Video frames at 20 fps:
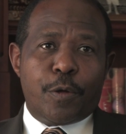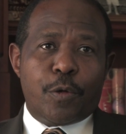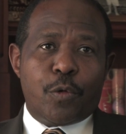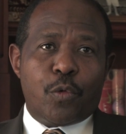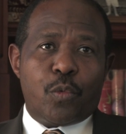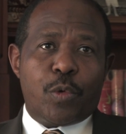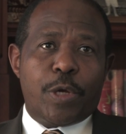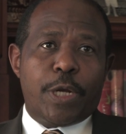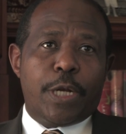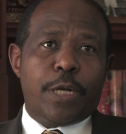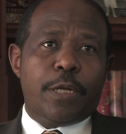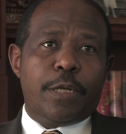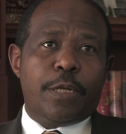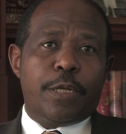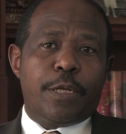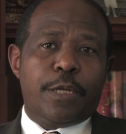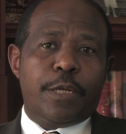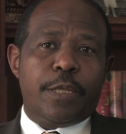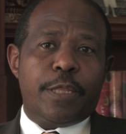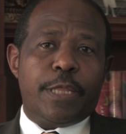Well,
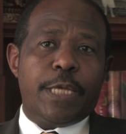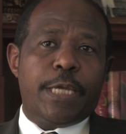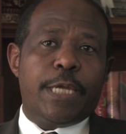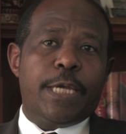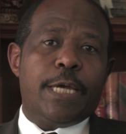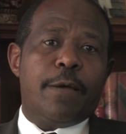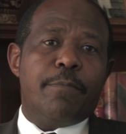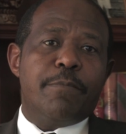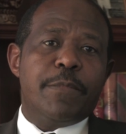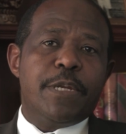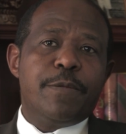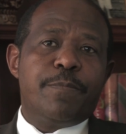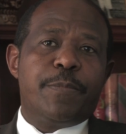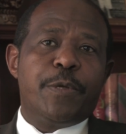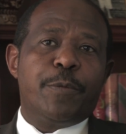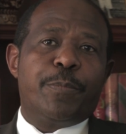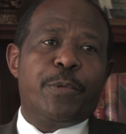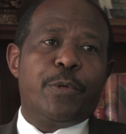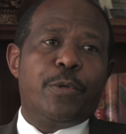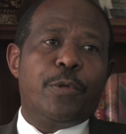there are many
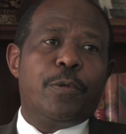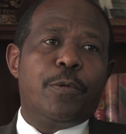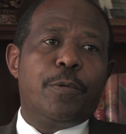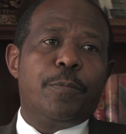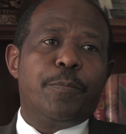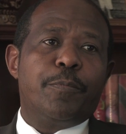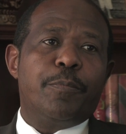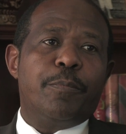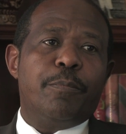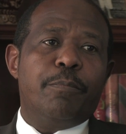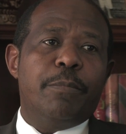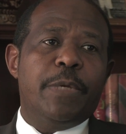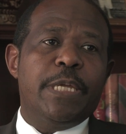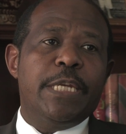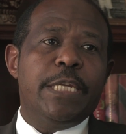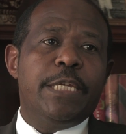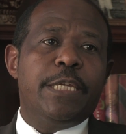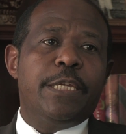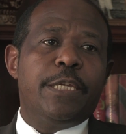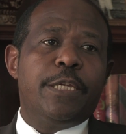people,
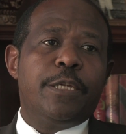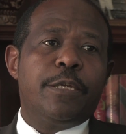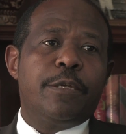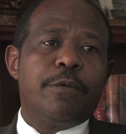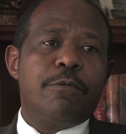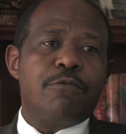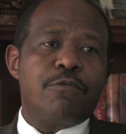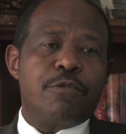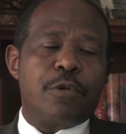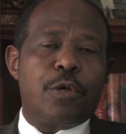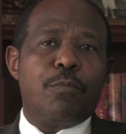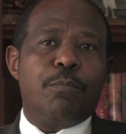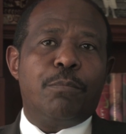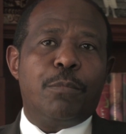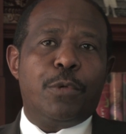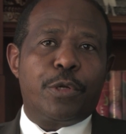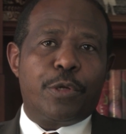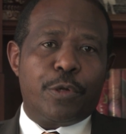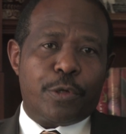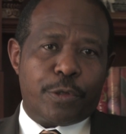many role
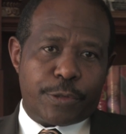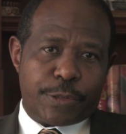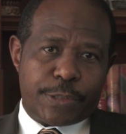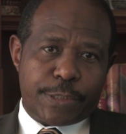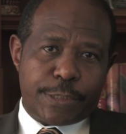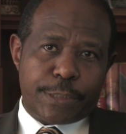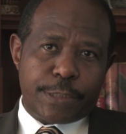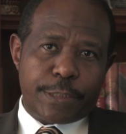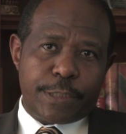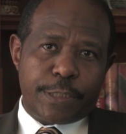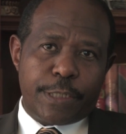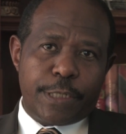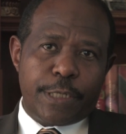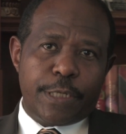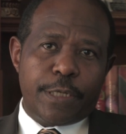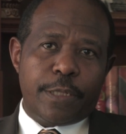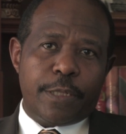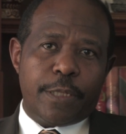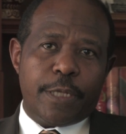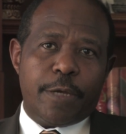models.
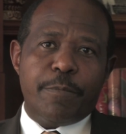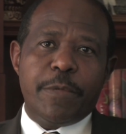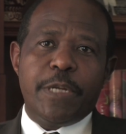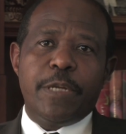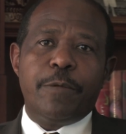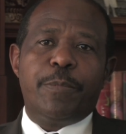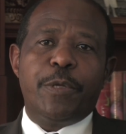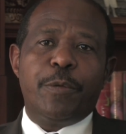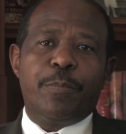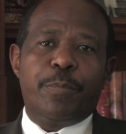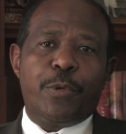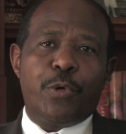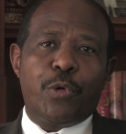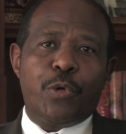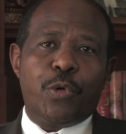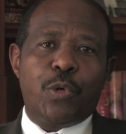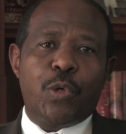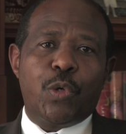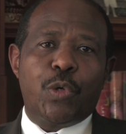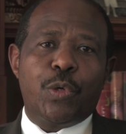There are many
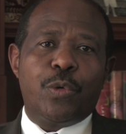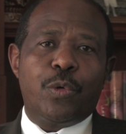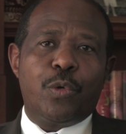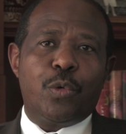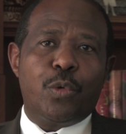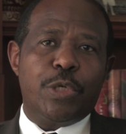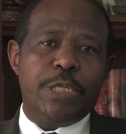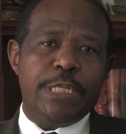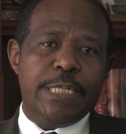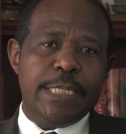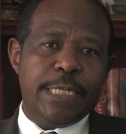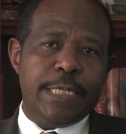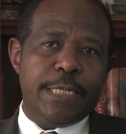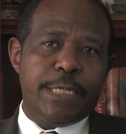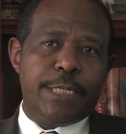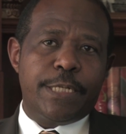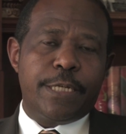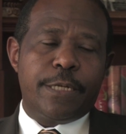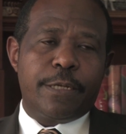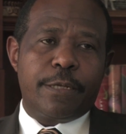people who
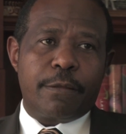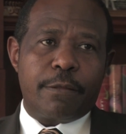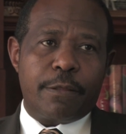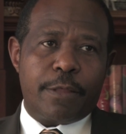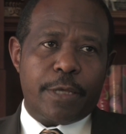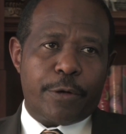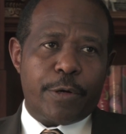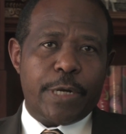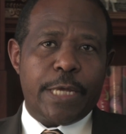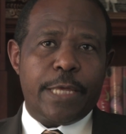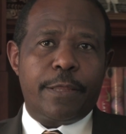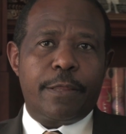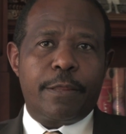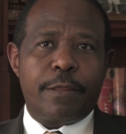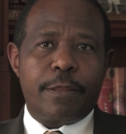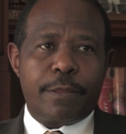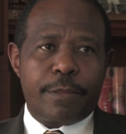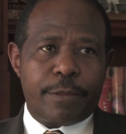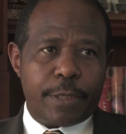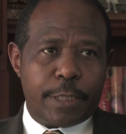did the right
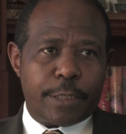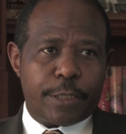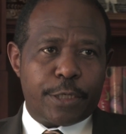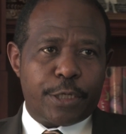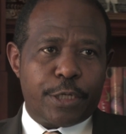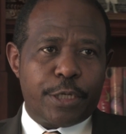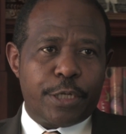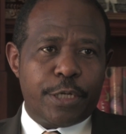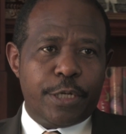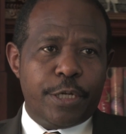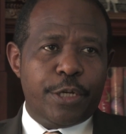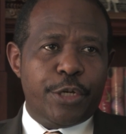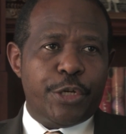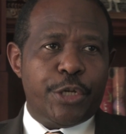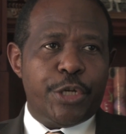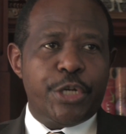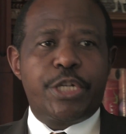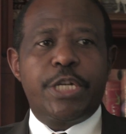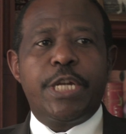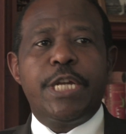thing.
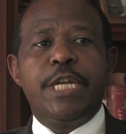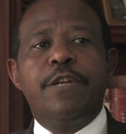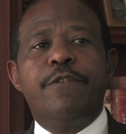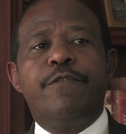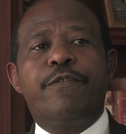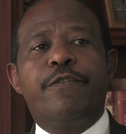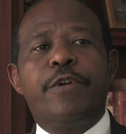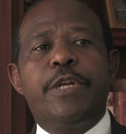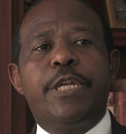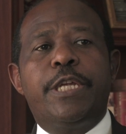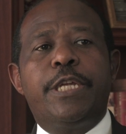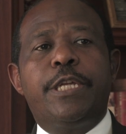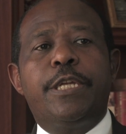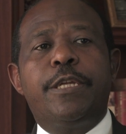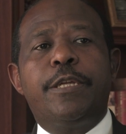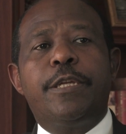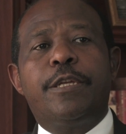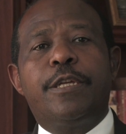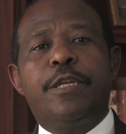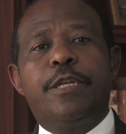Each and
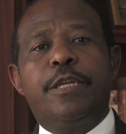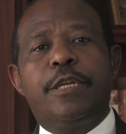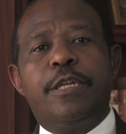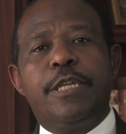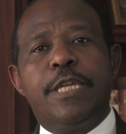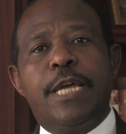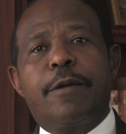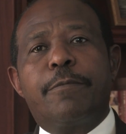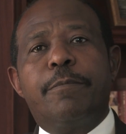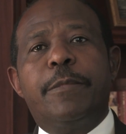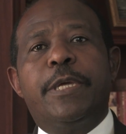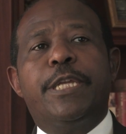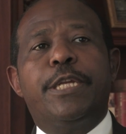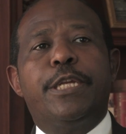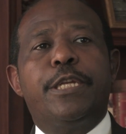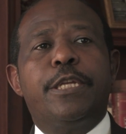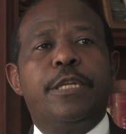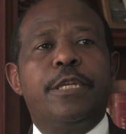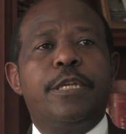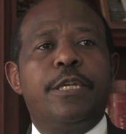every young
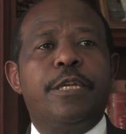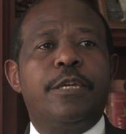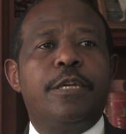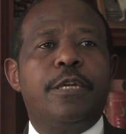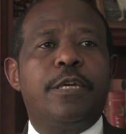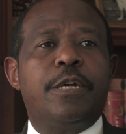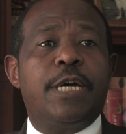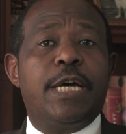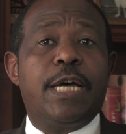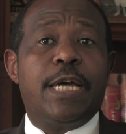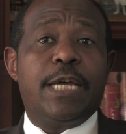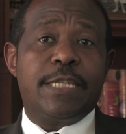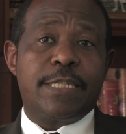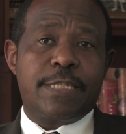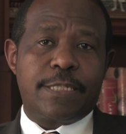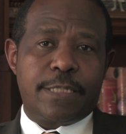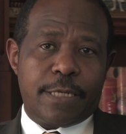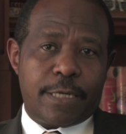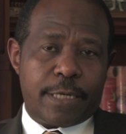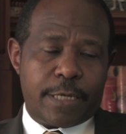man
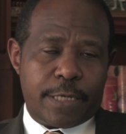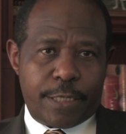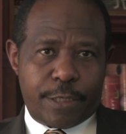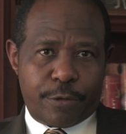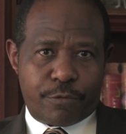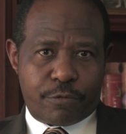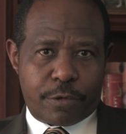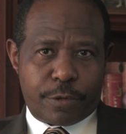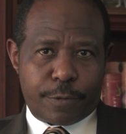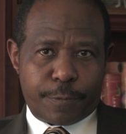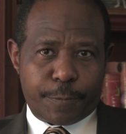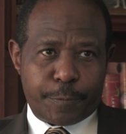has a hero.